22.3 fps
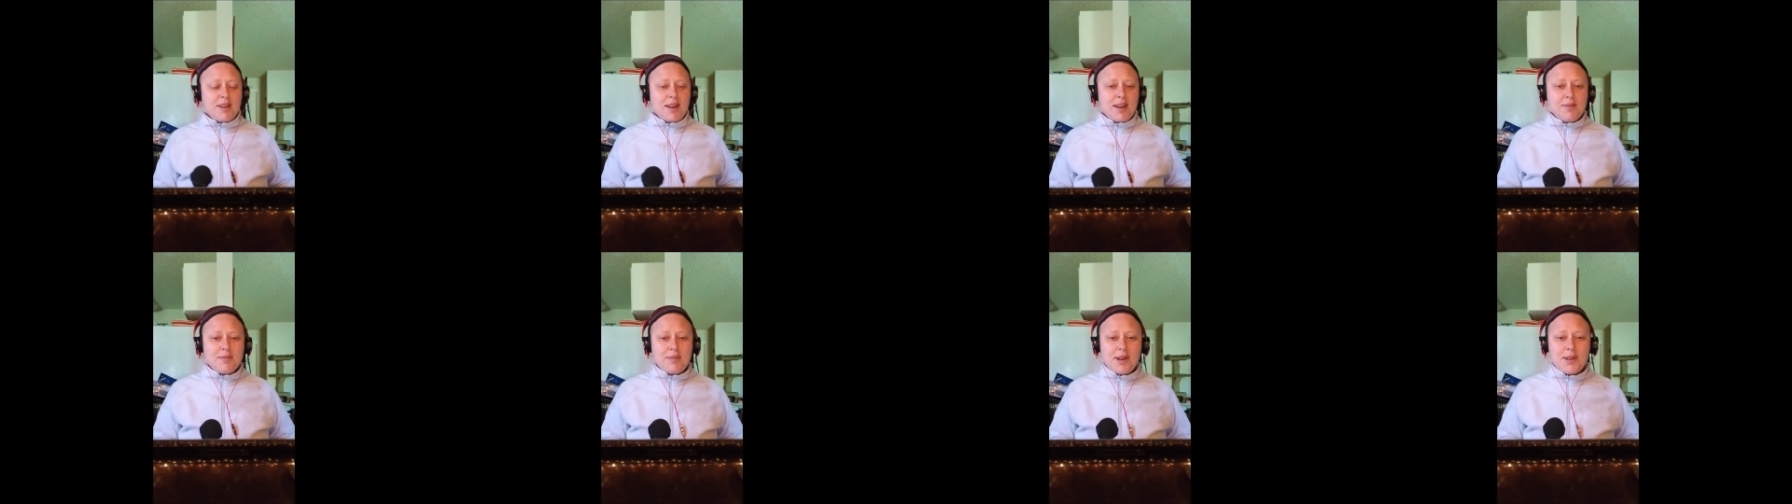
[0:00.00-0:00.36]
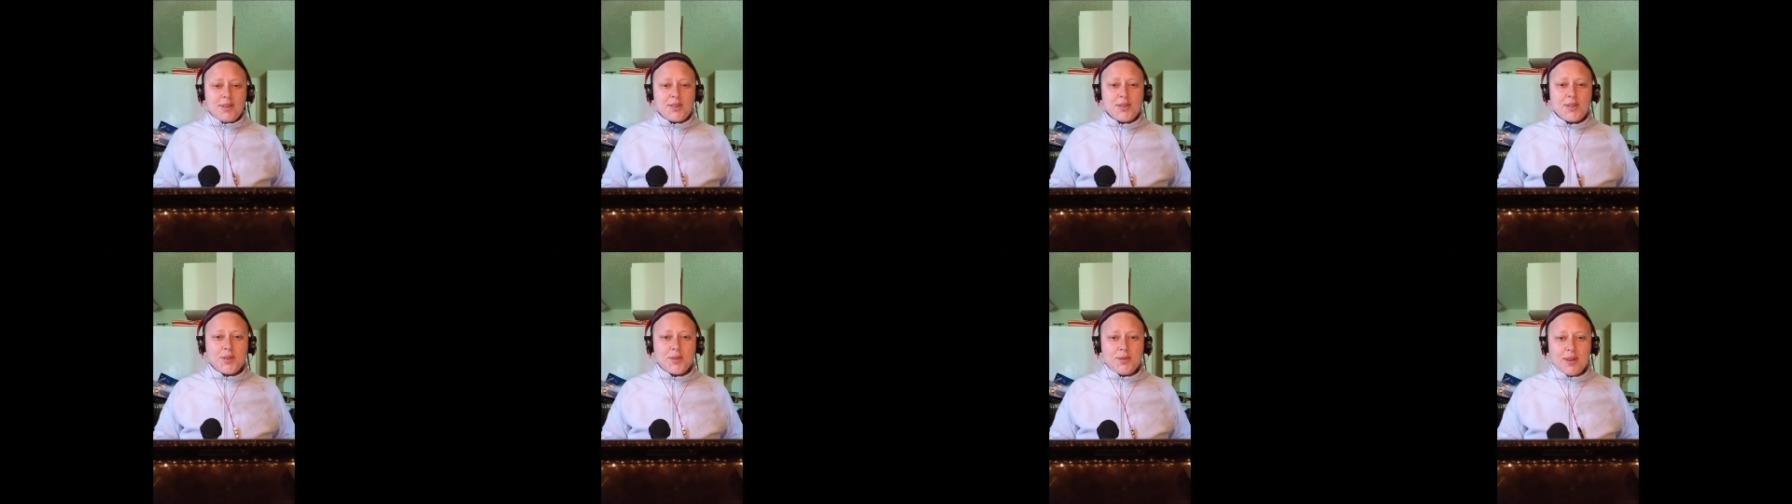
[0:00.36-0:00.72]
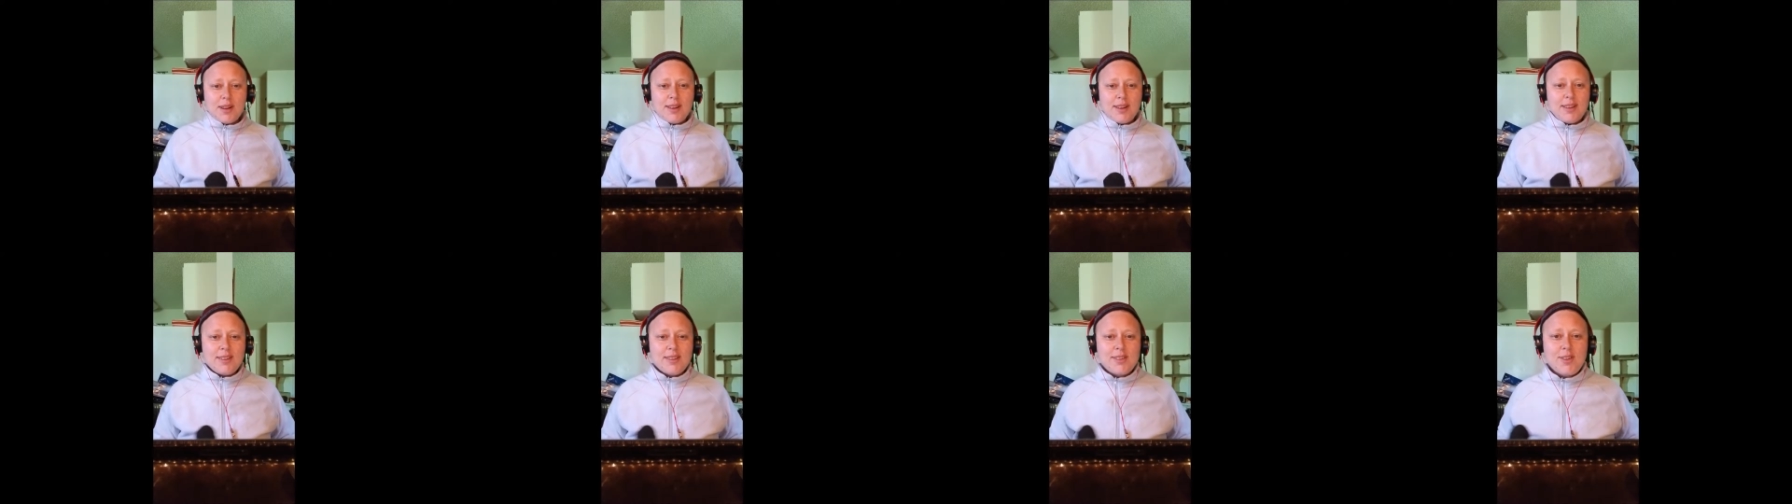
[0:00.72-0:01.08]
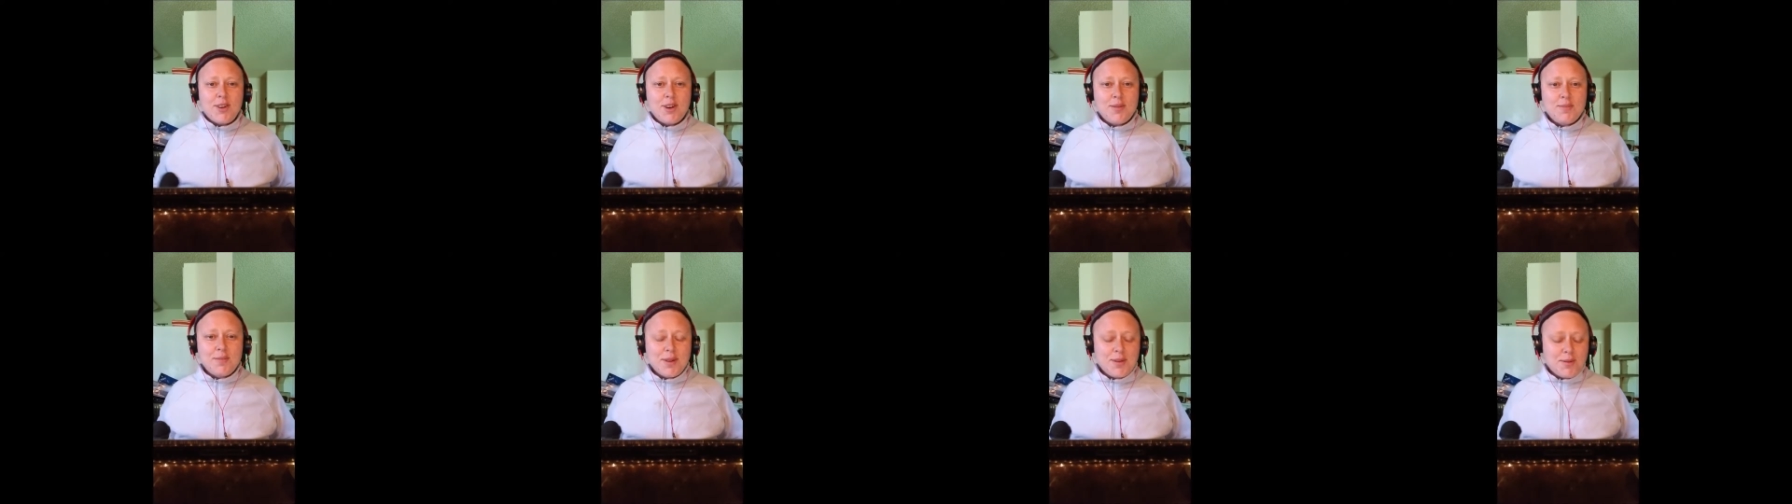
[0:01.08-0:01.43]
not about to
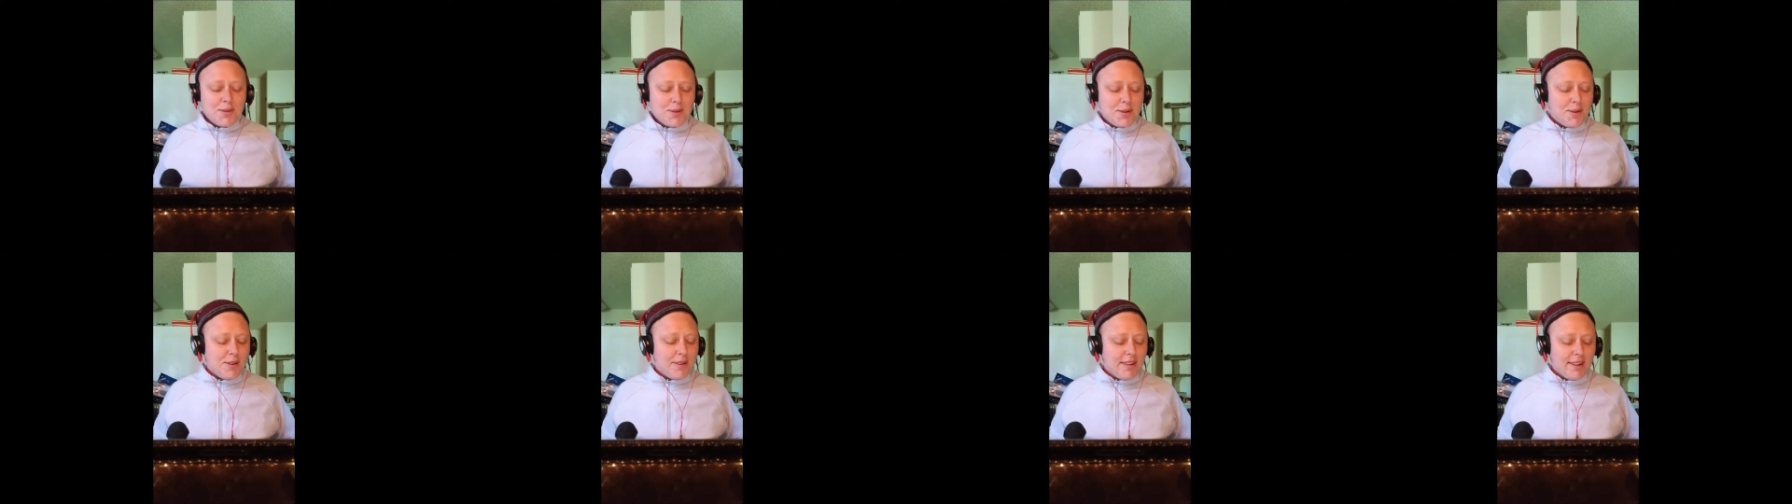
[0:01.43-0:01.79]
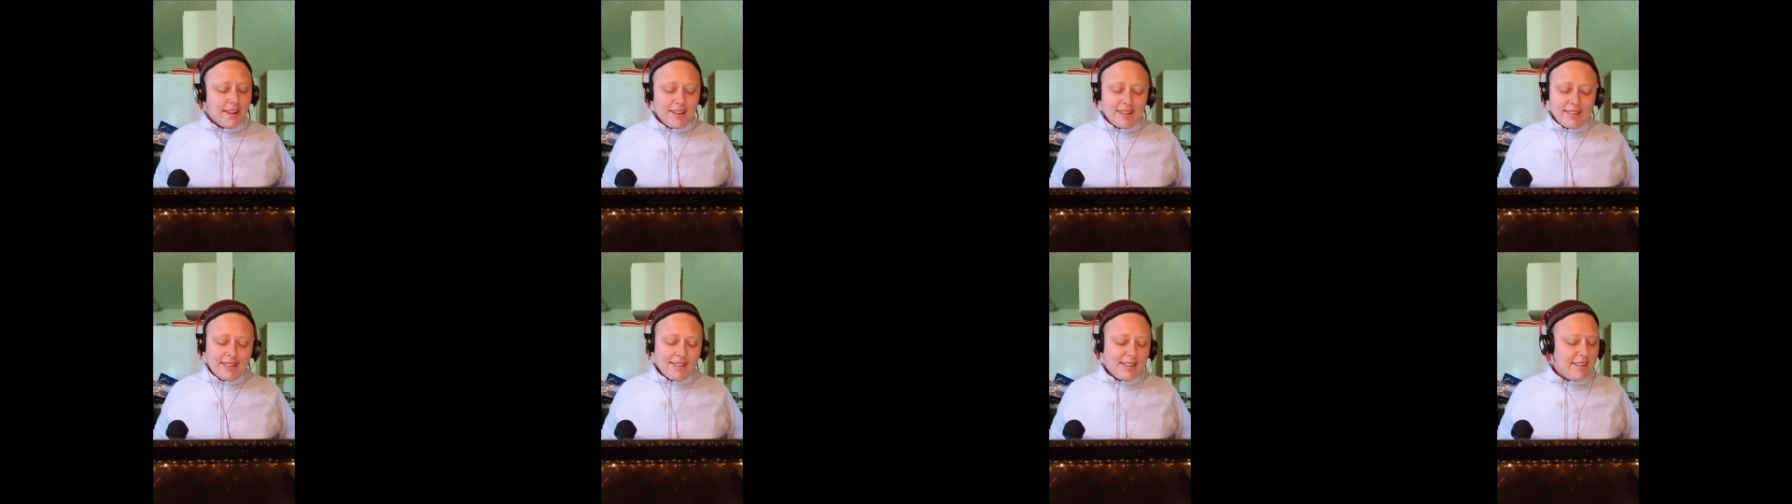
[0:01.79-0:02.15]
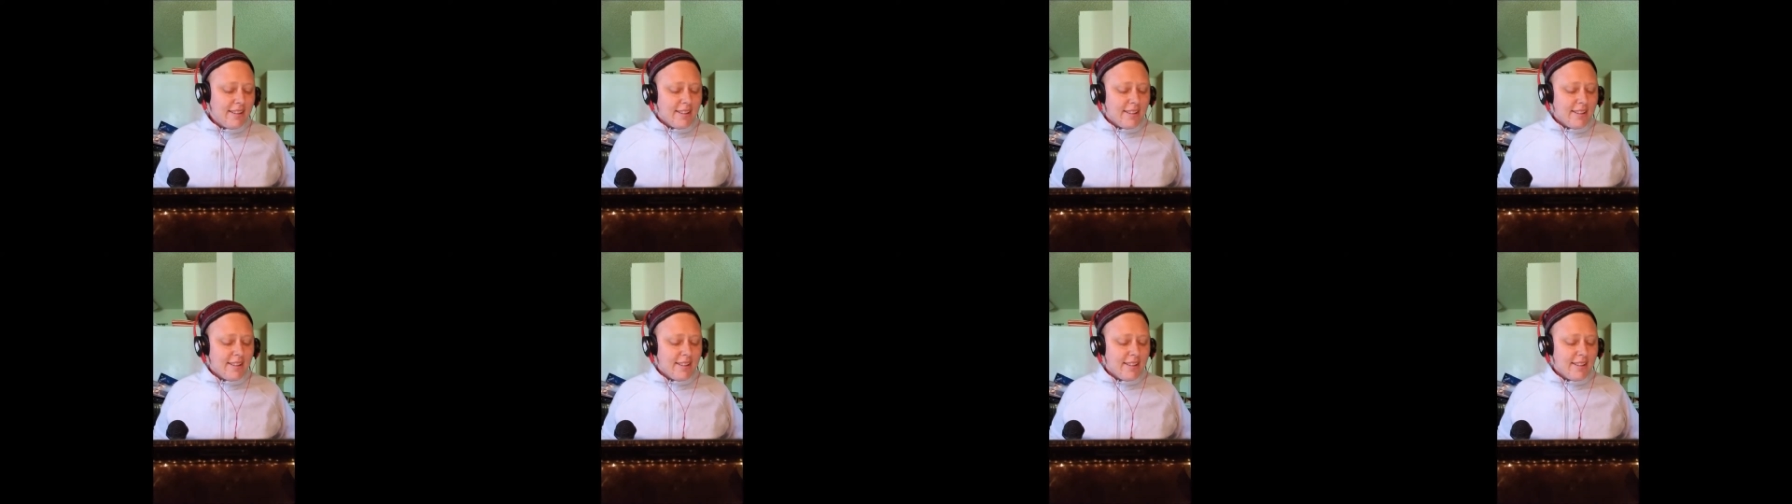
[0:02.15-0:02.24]
screw up my recording.